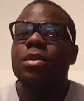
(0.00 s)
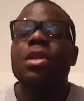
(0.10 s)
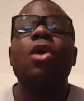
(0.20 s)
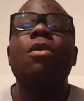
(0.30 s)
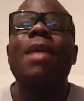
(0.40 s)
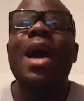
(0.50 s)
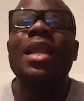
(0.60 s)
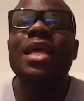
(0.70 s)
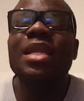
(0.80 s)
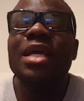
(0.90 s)

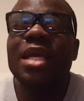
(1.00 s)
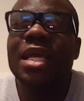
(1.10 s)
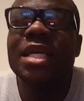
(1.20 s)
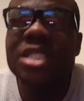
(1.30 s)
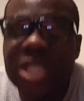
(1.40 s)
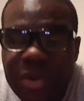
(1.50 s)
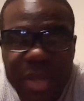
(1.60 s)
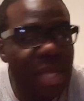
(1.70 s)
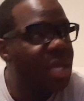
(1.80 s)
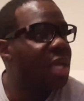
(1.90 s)
Nobody in the
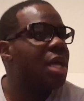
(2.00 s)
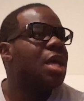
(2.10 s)
history